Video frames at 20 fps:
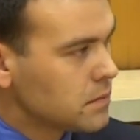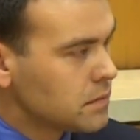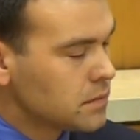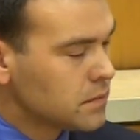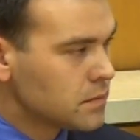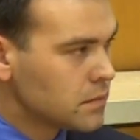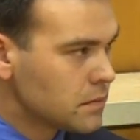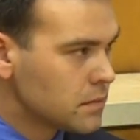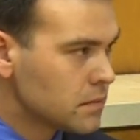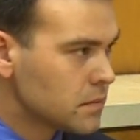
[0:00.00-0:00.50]

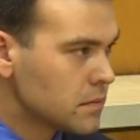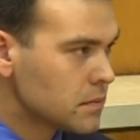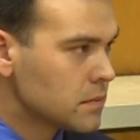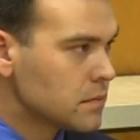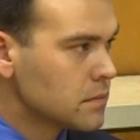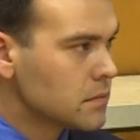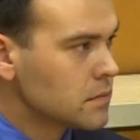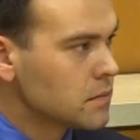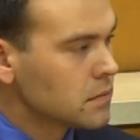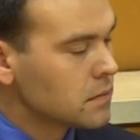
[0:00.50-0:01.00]

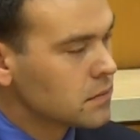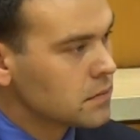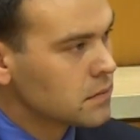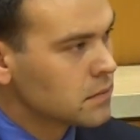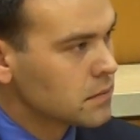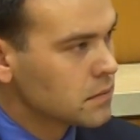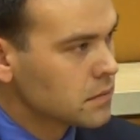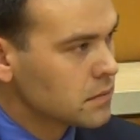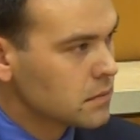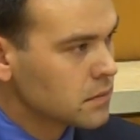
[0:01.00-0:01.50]

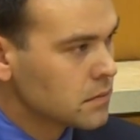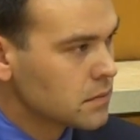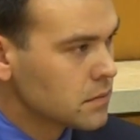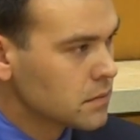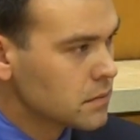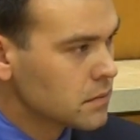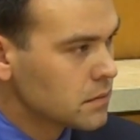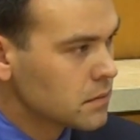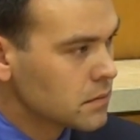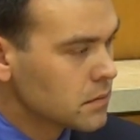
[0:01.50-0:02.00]

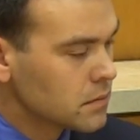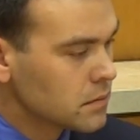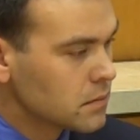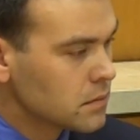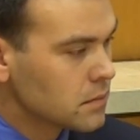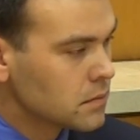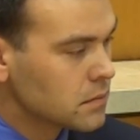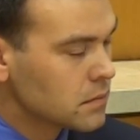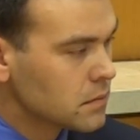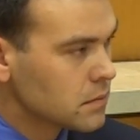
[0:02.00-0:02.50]

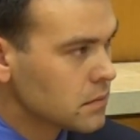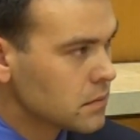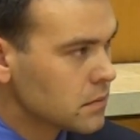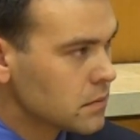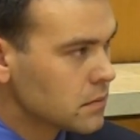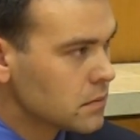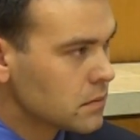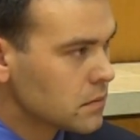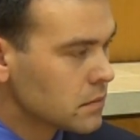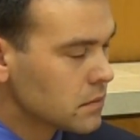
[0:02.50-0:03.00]

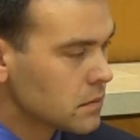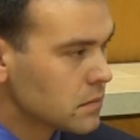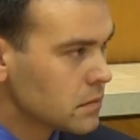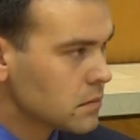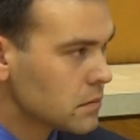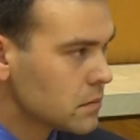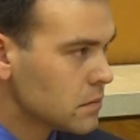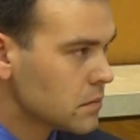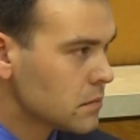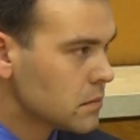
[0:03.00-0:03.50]

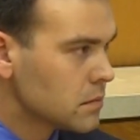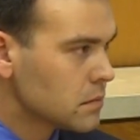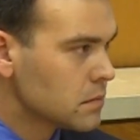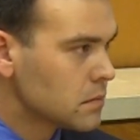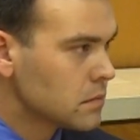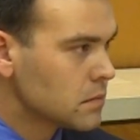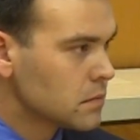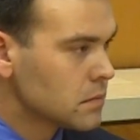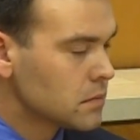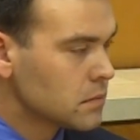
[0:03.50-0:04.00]

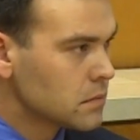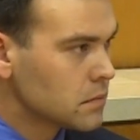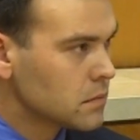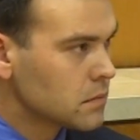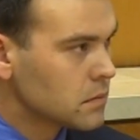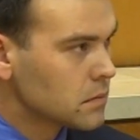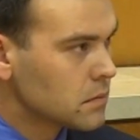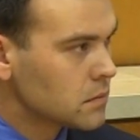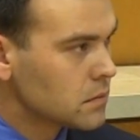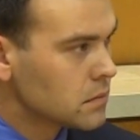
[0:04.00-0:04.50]

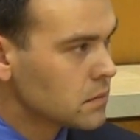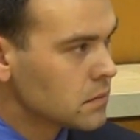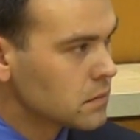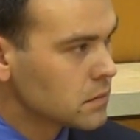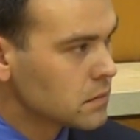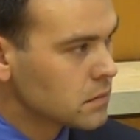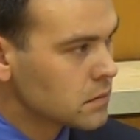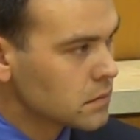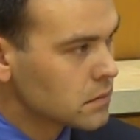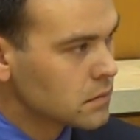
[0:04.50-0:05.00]

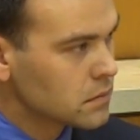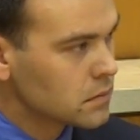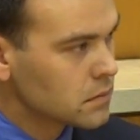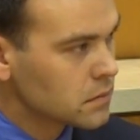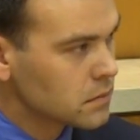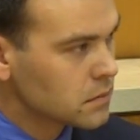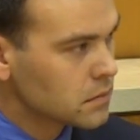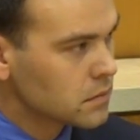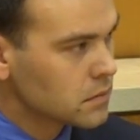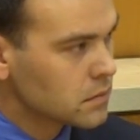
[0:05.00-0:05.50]

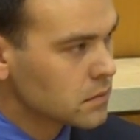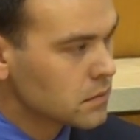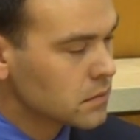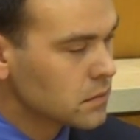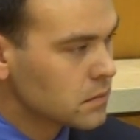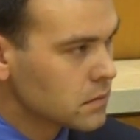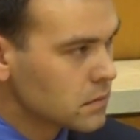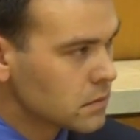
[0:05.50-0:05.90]
[no speech]